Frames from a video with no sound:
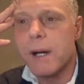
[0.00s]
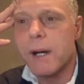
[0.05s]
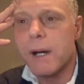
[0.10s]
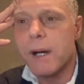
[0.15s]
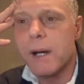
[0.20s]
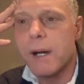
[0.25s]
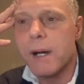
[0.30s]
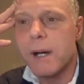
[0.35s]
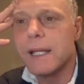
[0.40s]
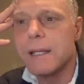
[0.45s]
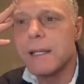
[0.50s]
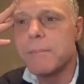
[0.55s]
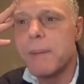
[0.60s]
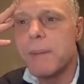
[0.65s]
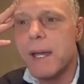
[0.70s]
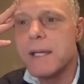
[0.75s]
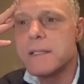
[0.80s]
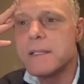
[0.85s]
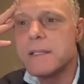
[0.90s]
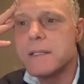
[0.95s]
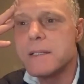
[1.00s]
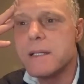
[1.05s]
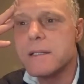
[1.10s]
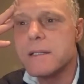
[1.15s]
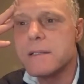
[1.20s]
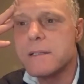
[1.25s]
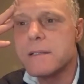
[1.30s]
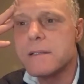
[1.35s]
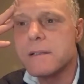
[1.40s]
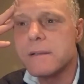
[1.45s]
on a daily
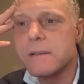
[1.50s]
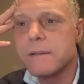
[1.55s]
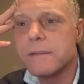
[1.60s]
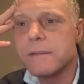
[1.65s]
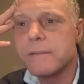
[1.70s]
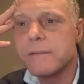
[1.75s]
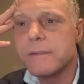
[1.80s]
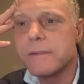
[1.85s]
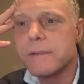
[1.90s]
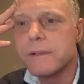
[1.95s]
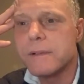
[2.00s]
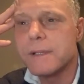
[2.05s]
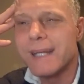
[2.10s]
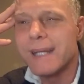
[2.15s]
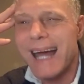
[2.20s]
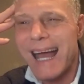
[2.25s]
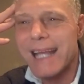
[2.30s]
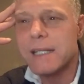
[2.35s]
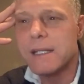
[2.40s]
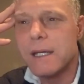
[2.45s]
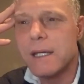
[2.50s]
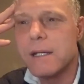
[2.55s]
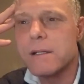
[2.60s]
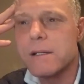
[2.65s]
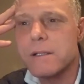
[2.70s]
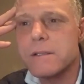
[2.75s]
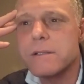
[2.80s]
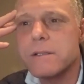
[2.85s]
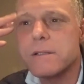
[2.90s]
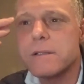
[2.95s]
basis. 9
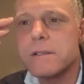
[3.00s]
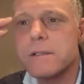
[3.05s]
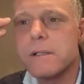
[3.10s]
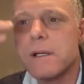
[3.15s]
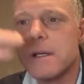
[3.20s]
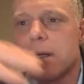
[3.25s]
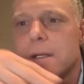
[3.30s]
years.